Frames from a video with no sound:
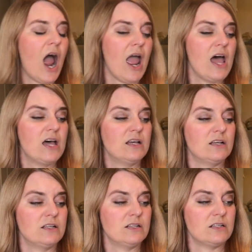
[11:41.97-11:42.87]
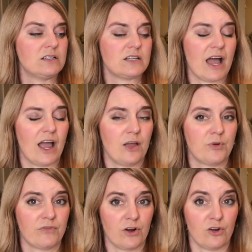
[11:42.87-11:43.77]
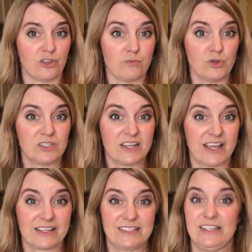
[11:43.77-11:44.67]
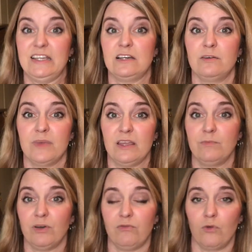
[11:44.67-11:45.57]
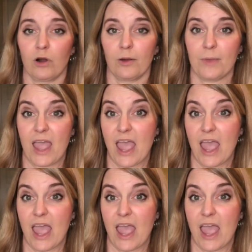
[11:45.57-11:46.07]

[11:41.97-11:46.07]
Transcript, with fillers: And I prefer the Mucinex DM in pill form